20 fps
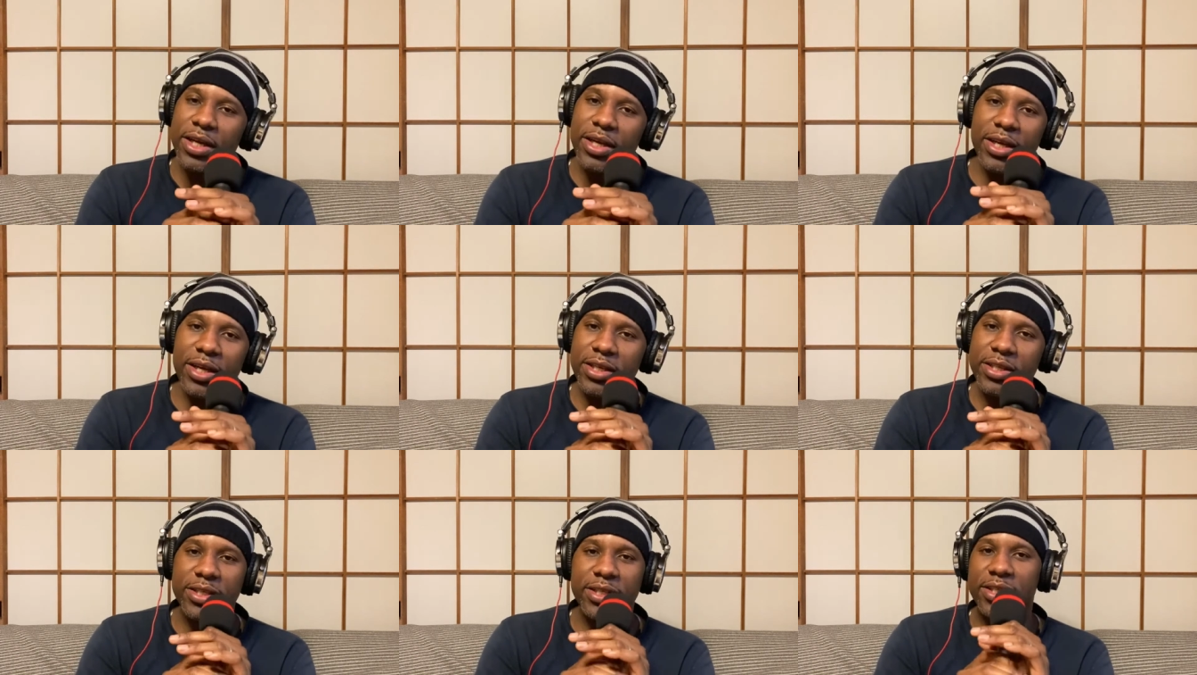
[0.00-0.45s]

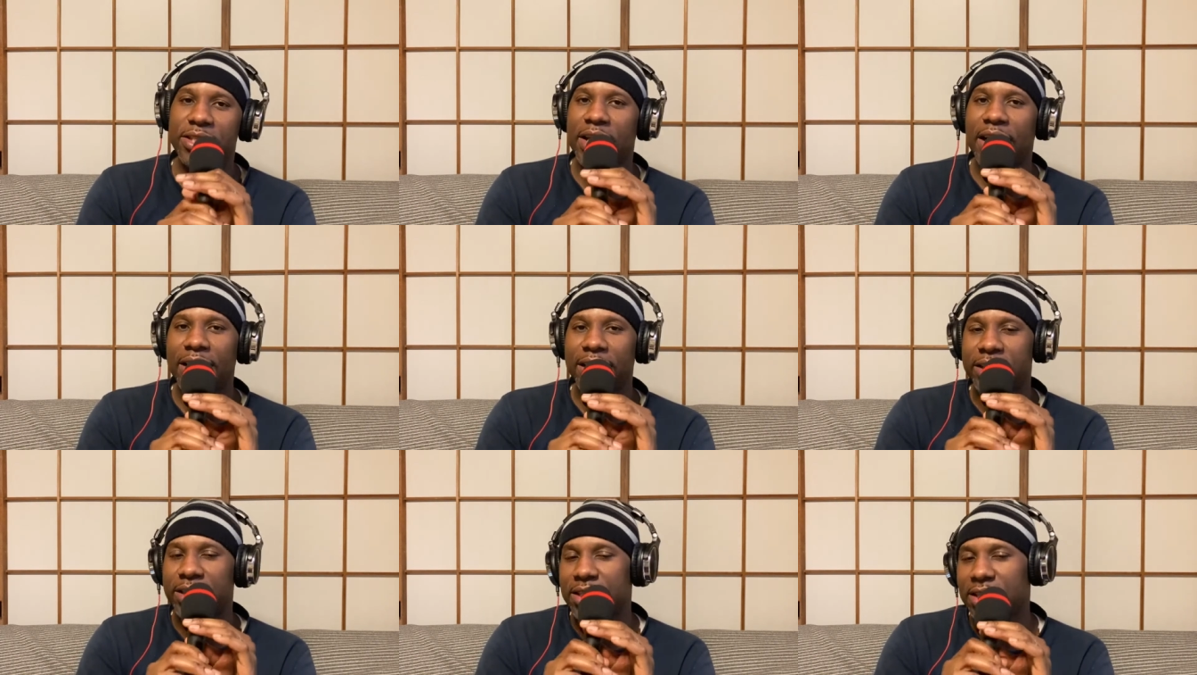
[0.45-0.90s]
It's just
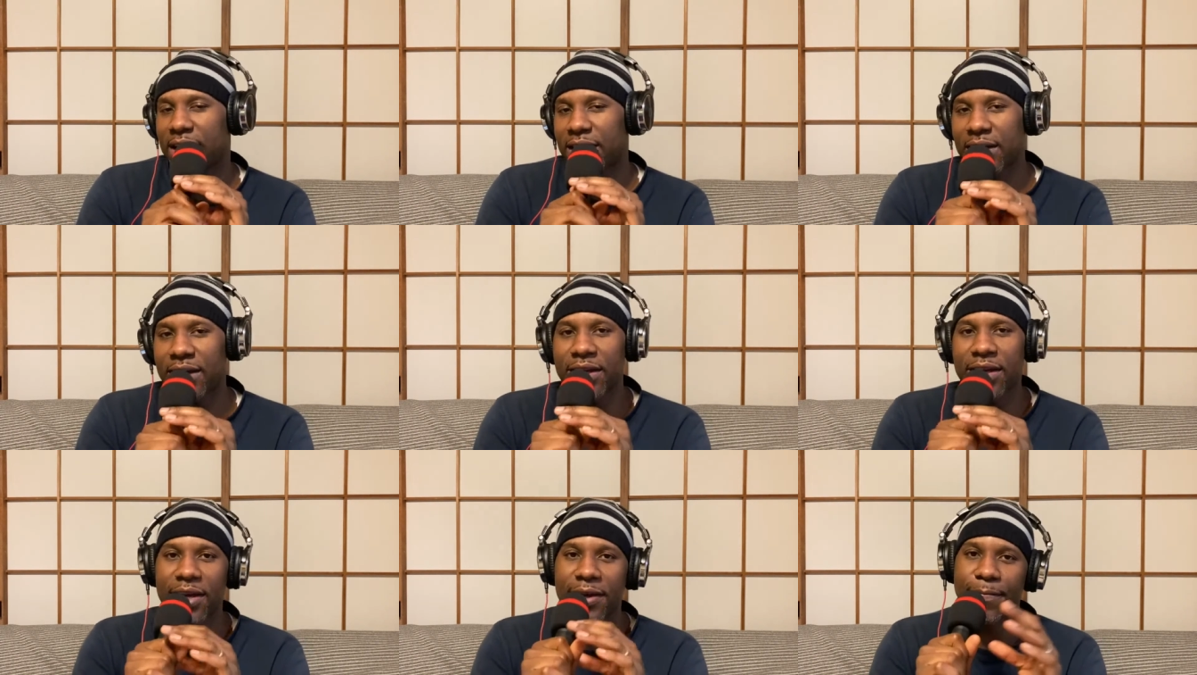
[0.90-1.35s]
nice.
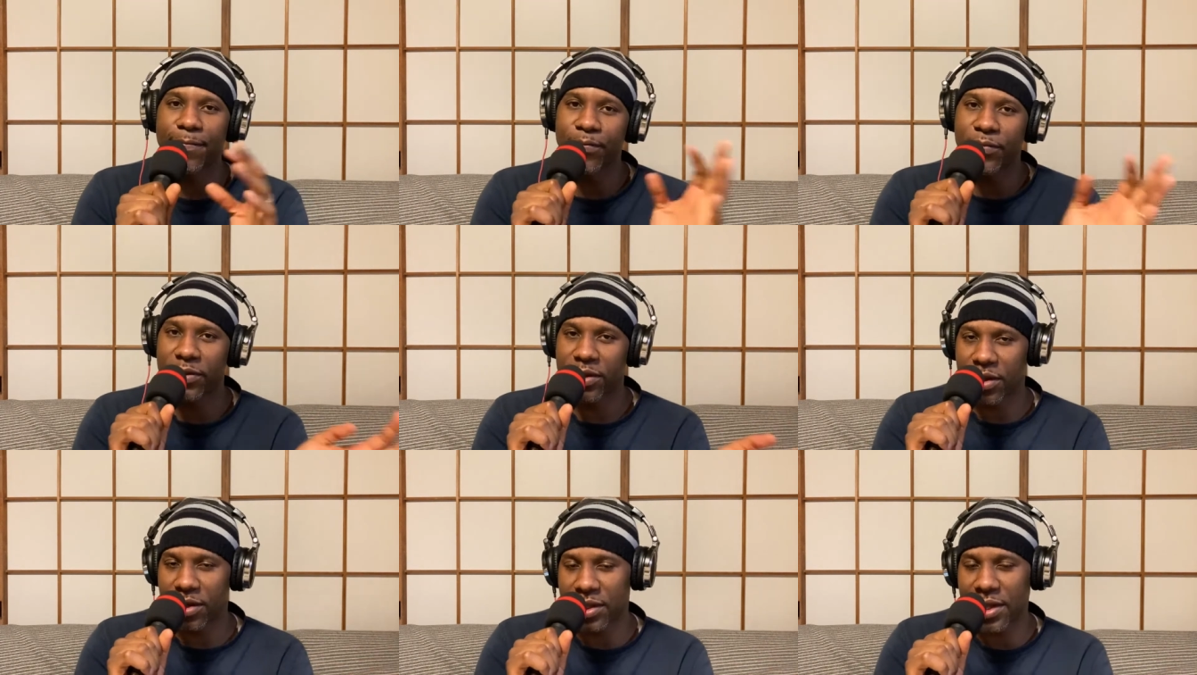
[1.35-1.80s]
Like, again,
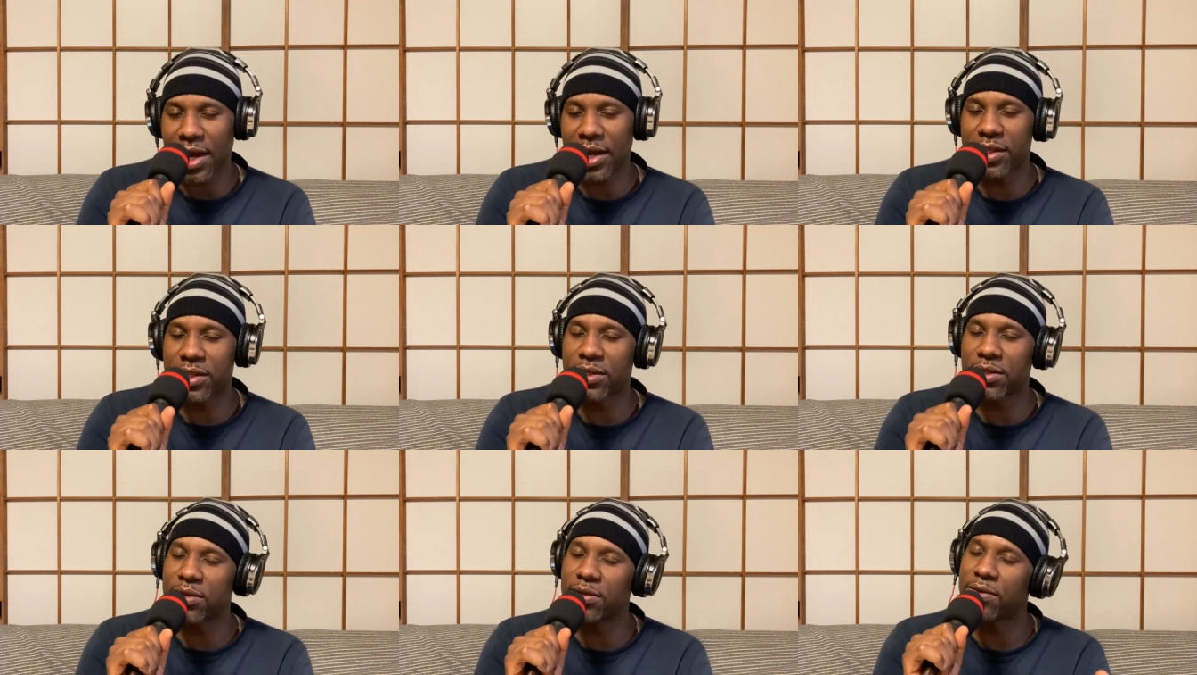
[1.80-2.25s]

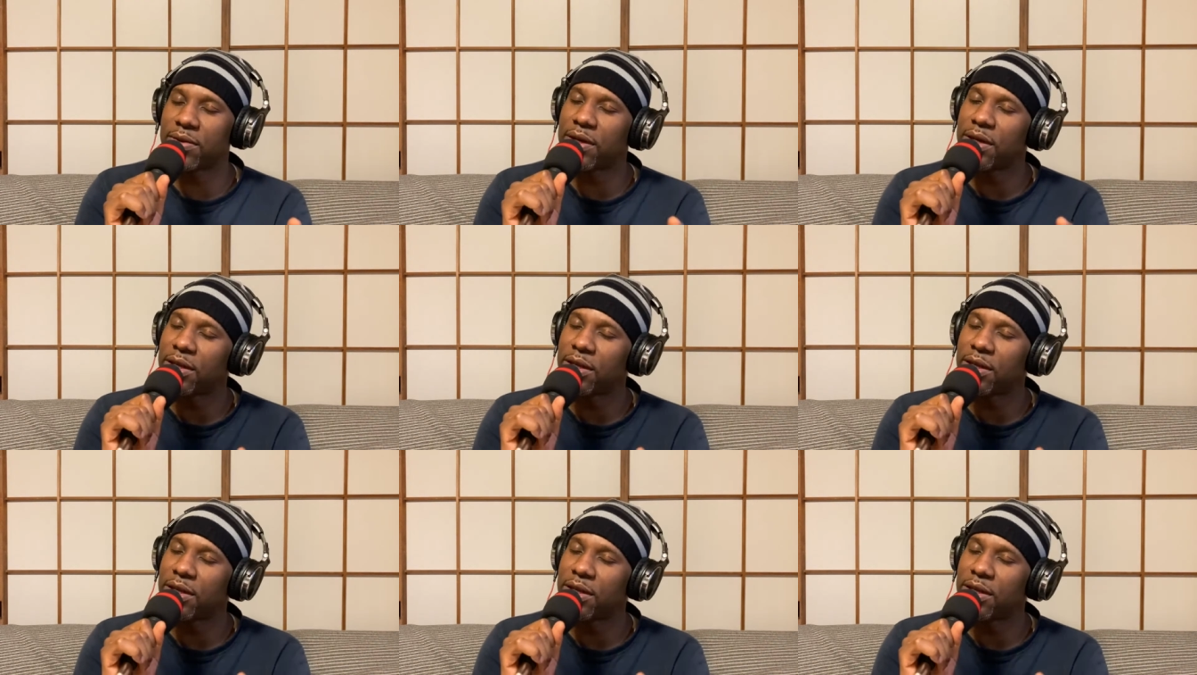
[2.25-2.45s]
kotatsu